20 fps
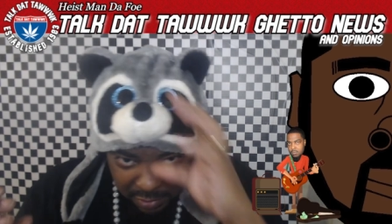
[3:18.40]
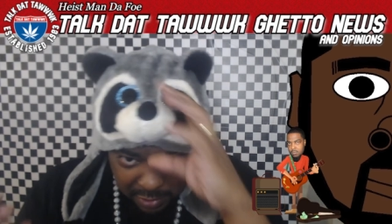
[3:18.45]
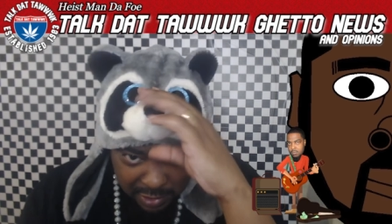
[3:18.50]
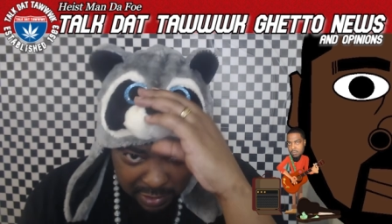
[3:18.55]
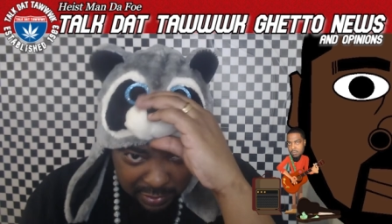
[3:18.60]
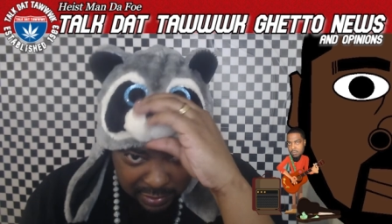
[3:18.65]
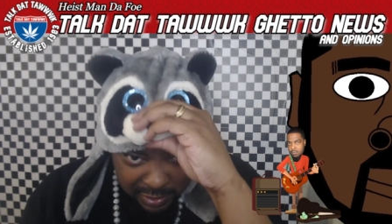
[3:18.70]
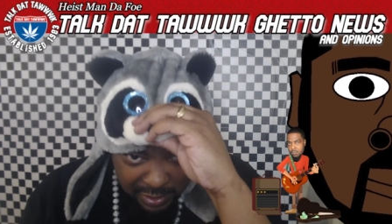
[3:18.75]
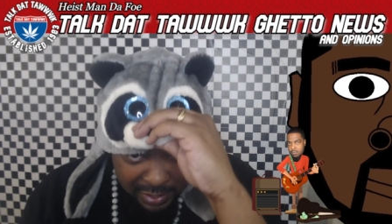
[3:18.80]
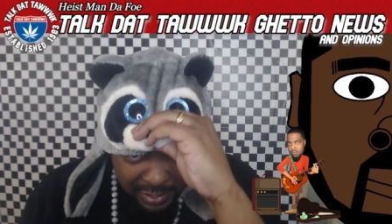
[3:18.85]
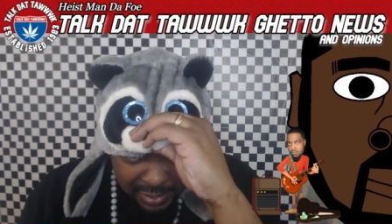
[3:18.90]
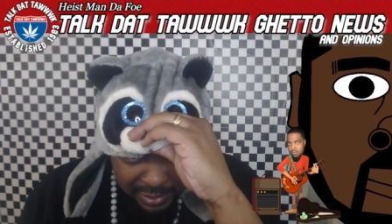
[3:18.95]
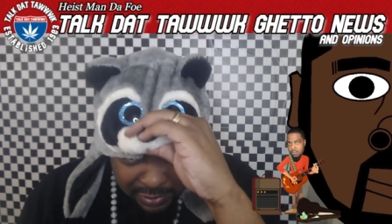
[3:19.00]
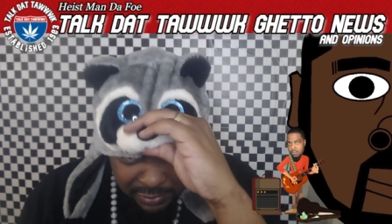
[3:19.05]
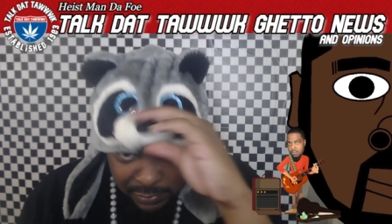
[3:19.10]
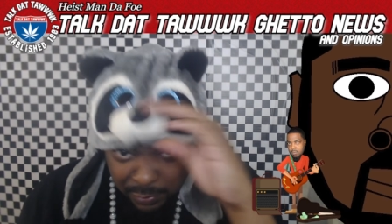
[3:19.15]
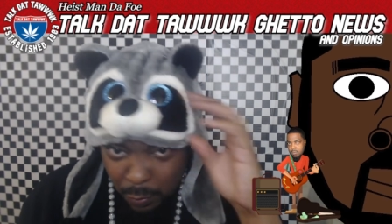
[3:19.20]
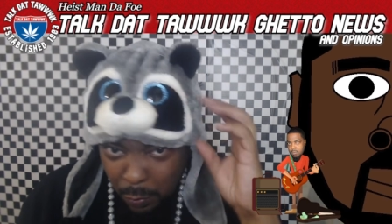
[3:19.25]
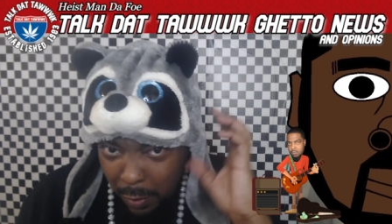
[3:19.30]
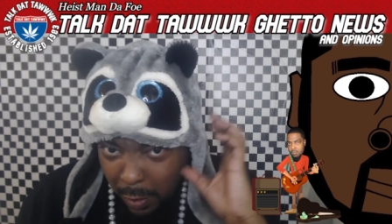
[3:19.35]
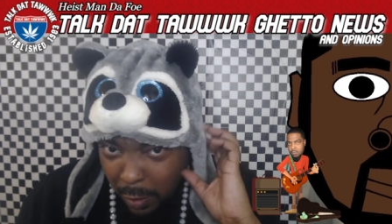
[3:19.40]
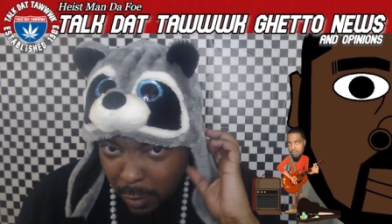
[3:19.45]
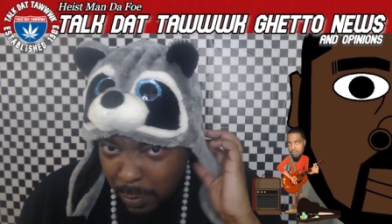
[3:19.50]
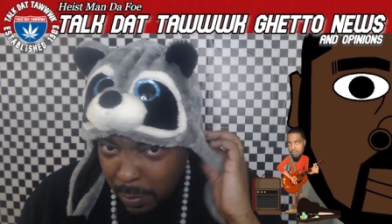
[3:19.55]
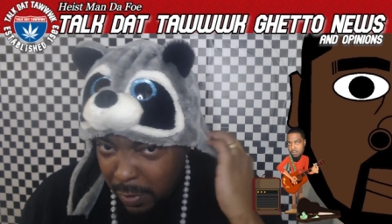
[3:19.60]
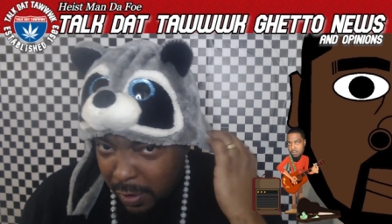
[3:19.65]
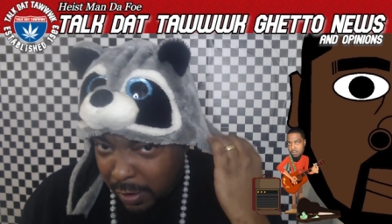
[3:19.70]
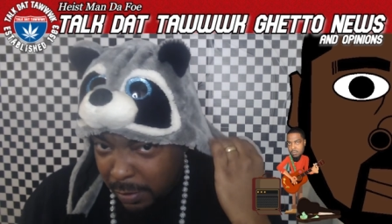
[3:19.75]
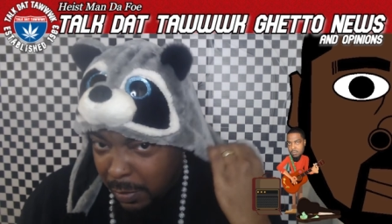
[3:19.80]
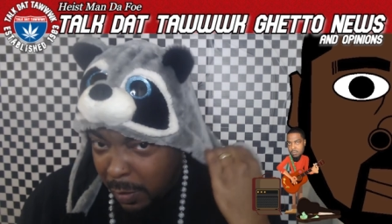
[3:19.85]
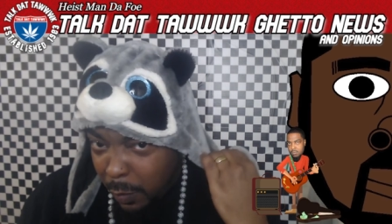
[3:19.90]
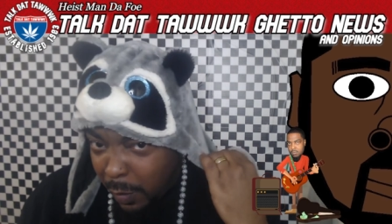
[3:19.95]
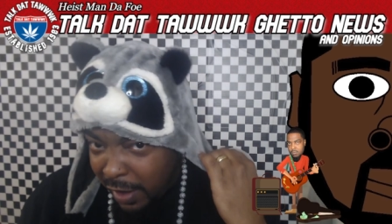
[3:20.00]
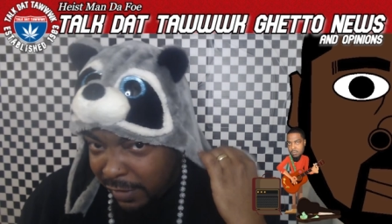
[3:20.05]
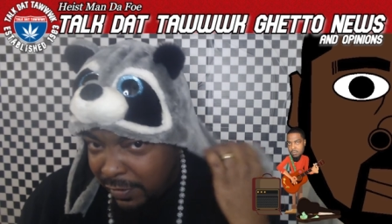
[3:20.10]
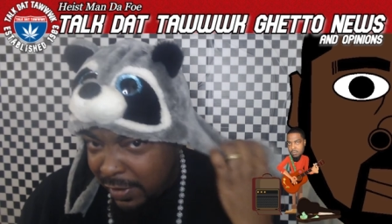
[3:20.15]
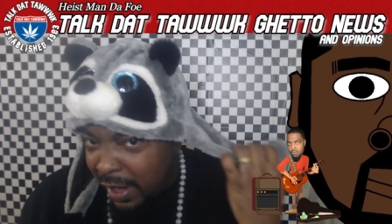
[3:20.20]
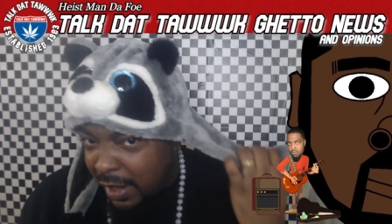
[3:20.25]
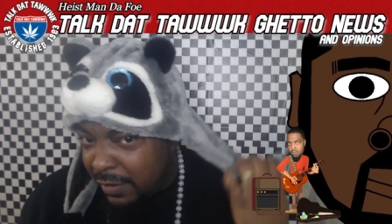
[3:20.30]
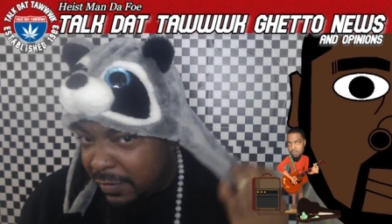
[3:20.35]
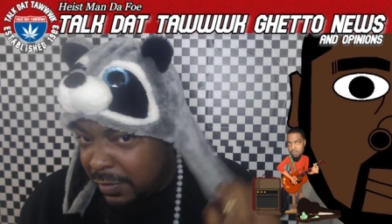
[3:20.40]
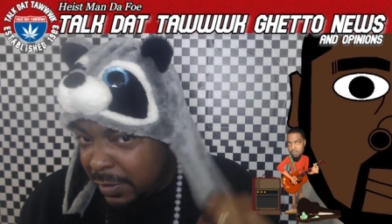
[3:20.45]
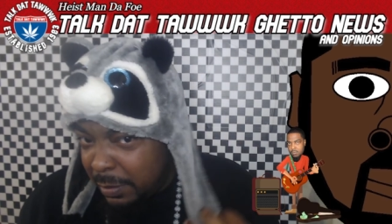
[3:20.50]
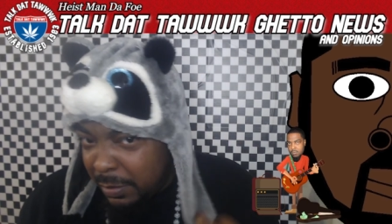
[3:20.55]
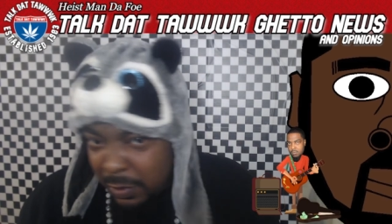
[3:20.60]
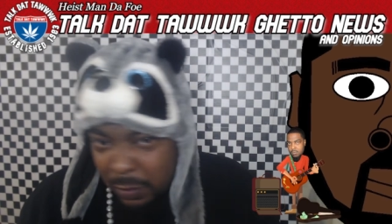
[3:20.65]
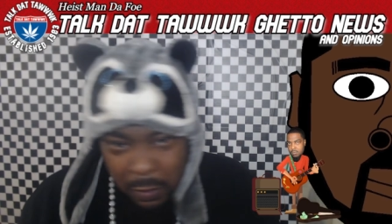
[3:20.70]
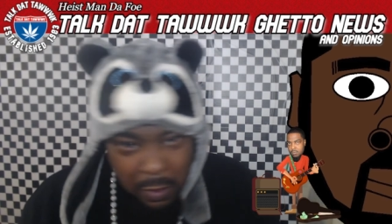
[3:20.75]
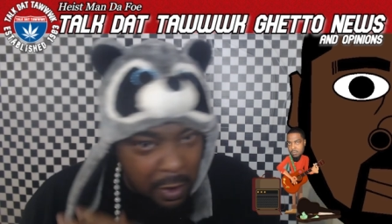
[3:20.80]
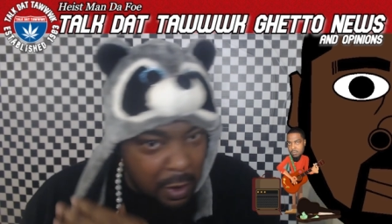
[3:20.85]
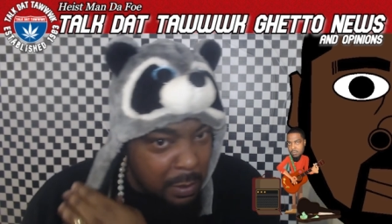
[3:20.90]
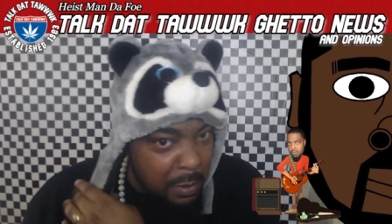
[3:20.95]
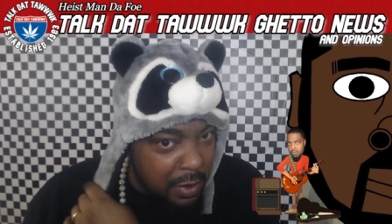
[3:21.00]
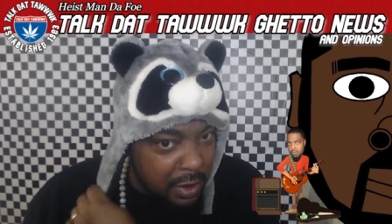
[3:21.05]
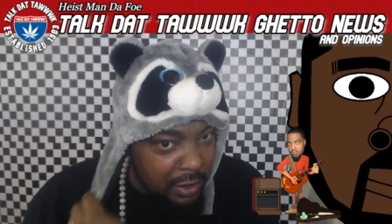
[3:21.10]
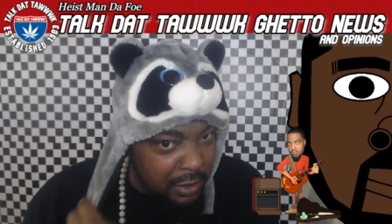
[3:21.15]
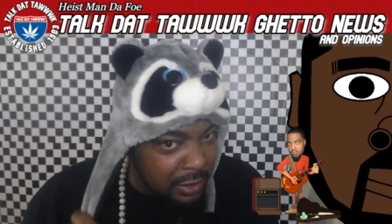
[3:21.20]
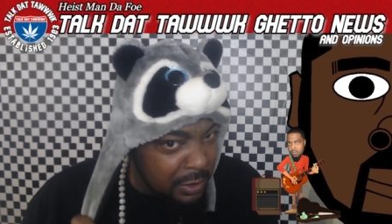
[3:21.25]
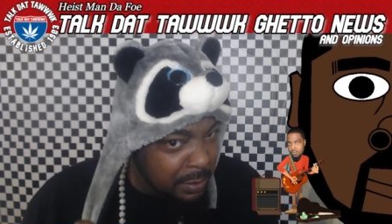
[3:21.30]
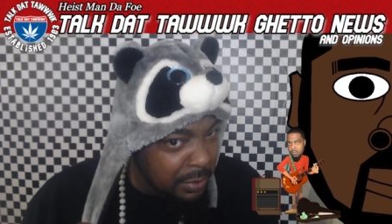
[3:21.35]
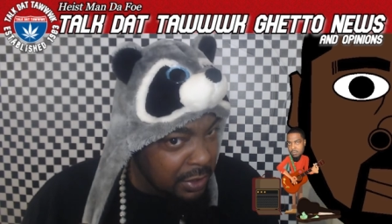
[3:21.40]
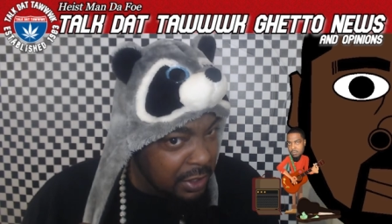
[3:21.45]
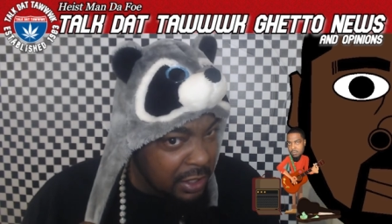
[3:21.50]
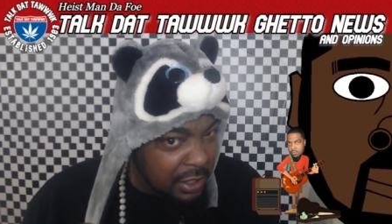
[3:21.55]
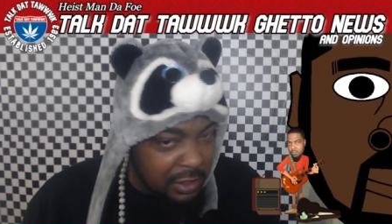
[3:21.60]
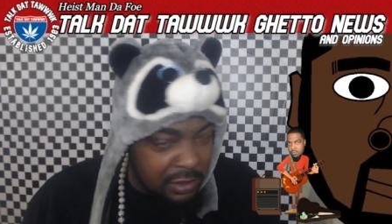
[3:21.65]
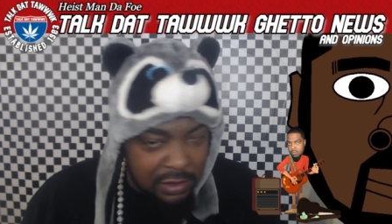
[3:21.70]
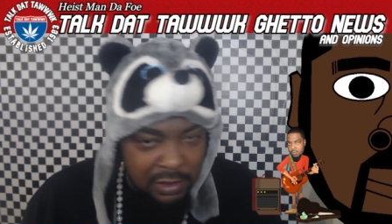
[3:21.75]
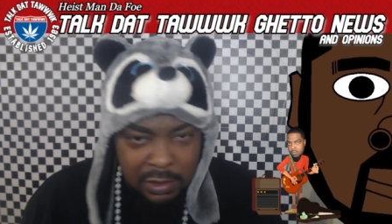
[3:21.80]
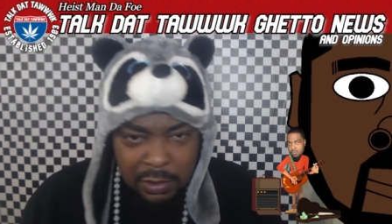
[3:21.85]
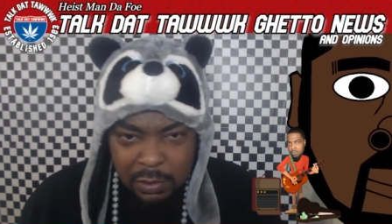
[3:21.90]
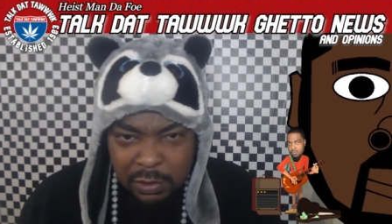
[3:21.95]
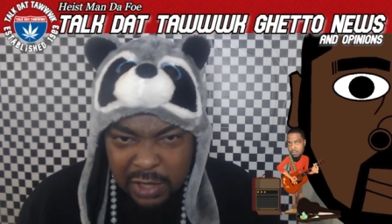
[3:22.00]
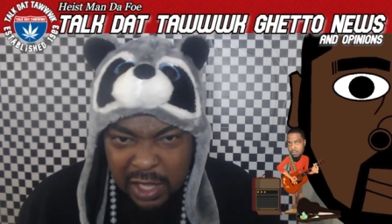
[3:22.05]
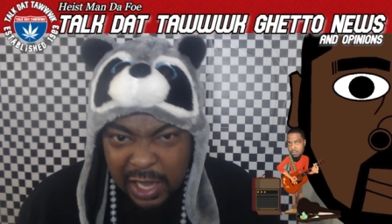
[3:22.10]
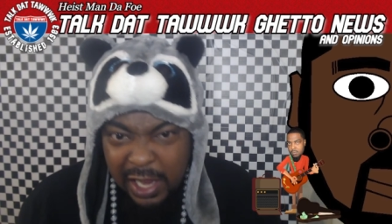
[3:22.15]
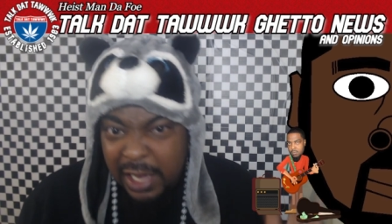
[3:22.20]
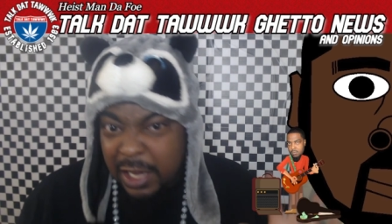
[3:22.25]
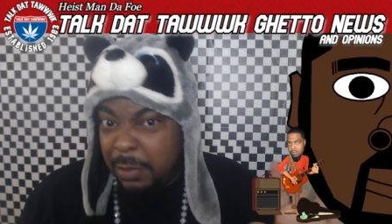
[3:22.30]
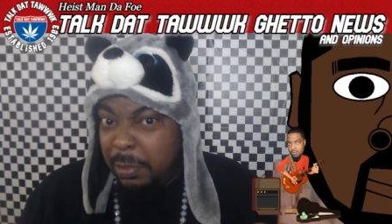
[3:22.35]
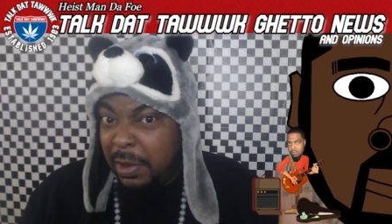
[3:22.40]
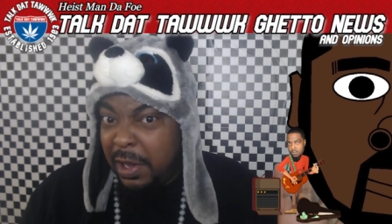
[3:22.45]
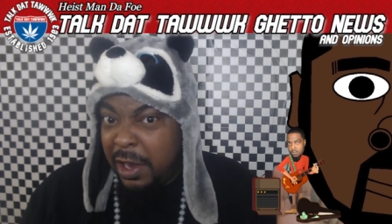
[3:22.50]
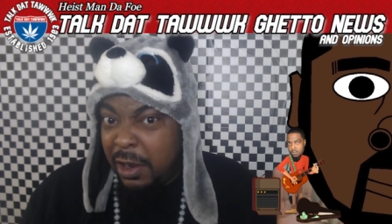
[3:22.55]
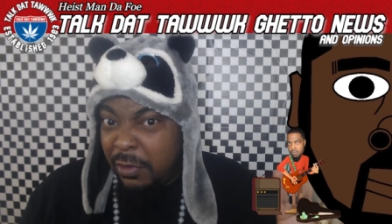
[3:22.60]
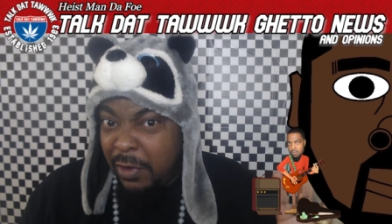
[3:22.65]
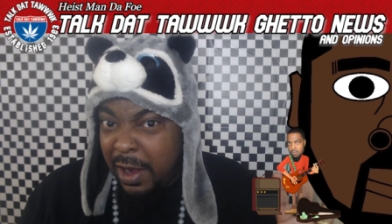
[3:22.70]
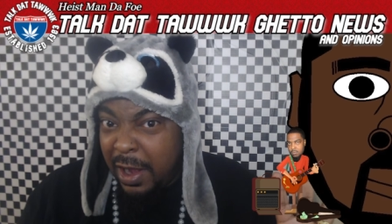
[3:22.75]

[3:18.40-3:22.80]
I think I got this at Walmart. My wife got it for me at Walmart a couple years ago. I like to play around.